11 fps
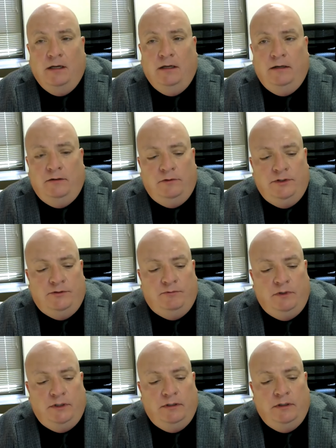In other words,
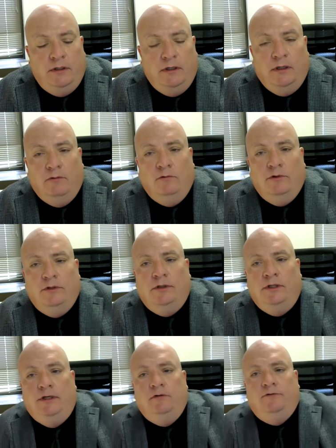what
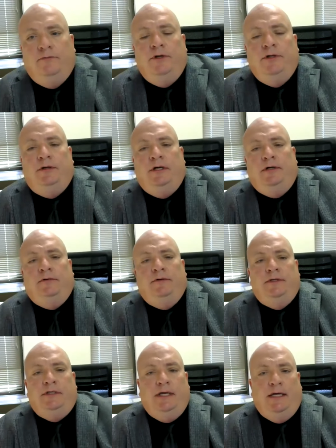the overbreadth doctrine
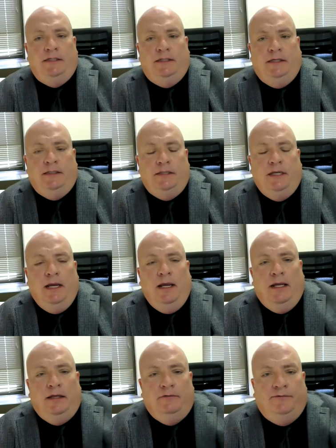says is
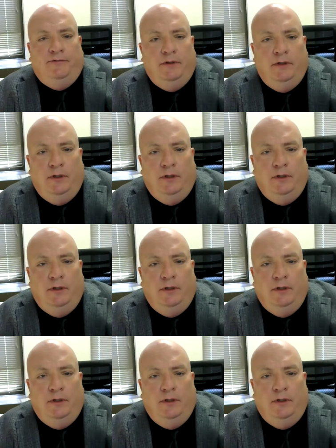if